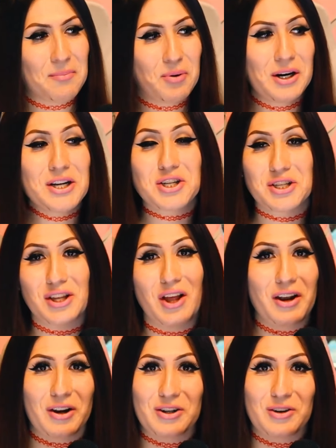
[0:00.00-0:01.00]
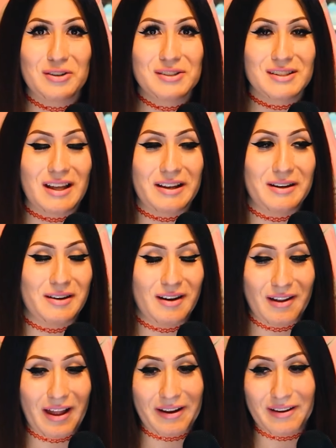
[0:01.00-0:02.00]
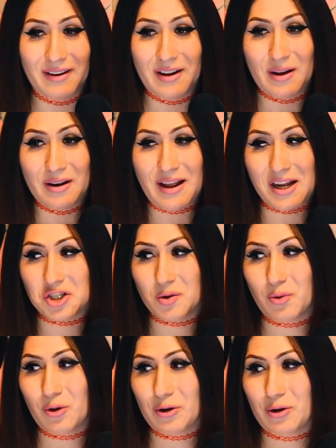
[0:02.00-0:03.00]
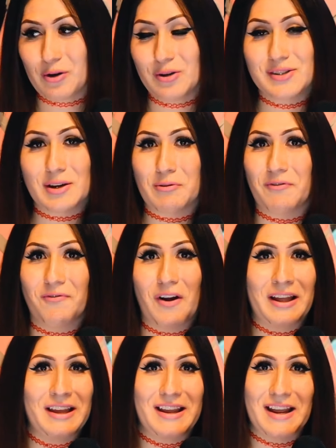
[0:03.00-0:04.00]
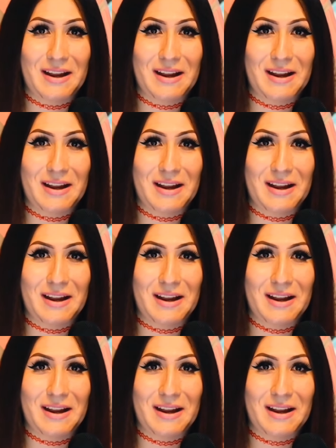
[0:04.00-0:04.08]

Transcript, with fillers: I'm pretty sure there's a lot of girls like uh, like natural born girls that would fucking